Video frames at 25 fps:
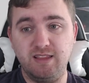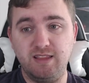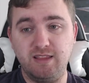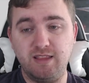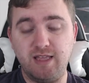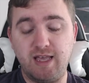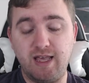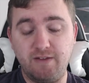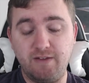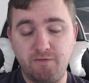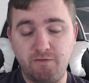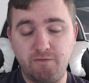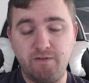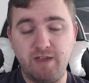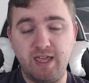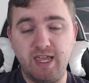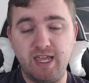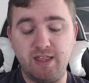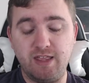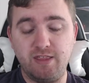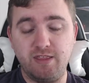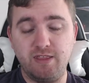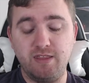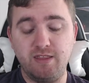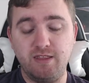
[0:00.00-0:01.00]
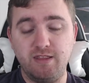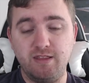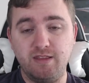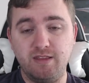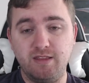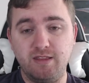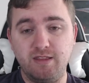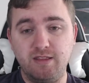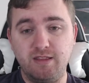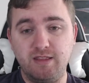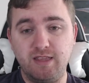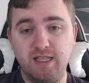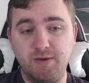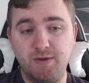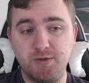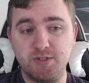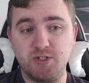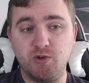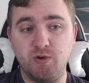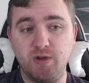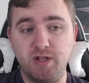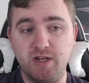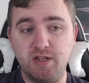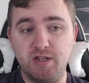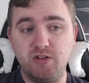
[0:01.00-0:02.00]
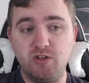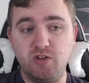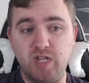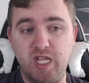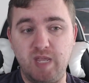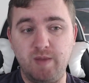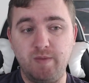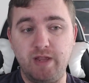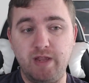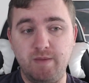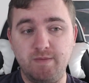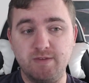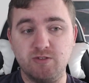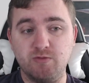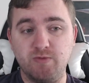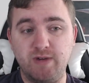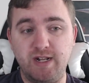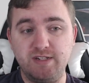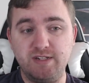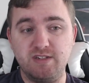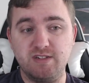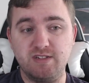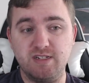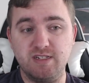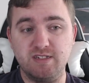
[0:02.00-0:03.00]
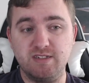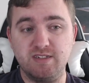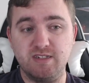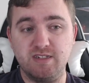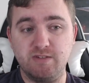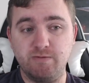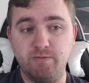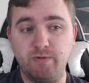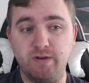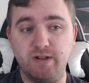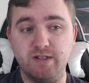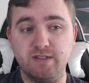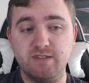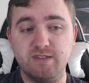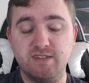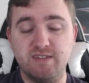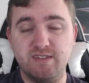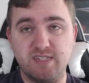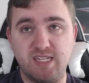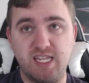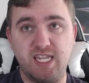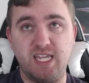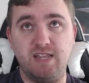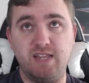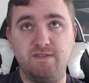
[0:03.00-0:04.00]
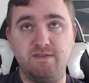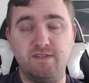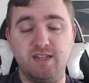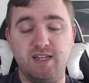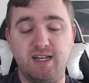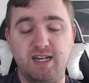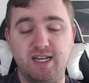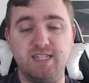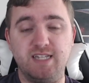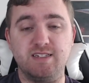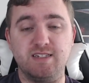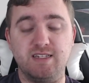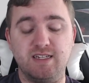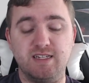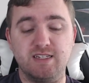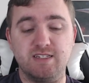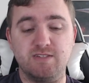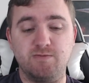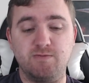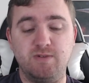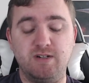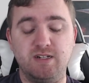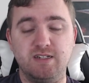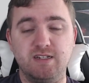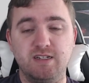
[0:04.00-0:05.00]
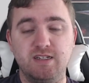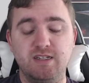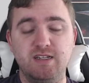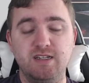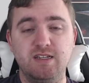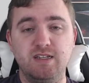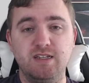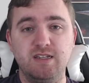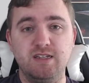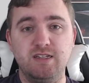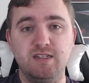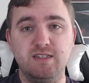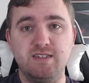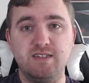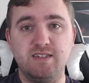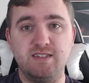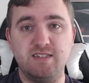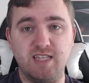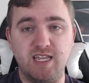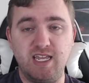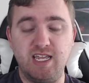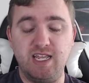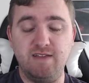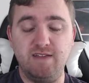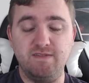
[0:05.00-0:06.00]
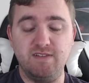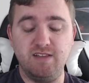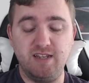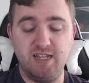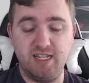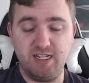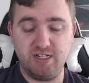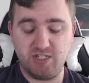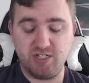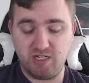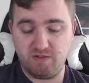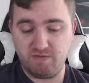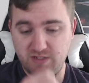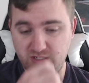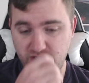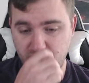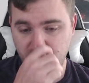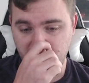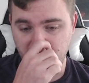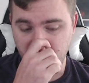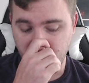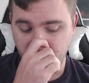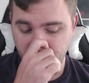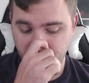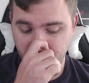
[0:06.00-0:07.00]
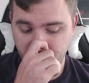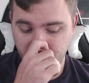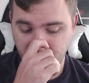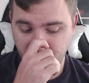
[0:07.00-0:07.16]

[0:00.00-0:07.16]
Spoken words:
that faith that was credited to Abraham as righteousness is what saved Isaac, is what saved the nation of Israel.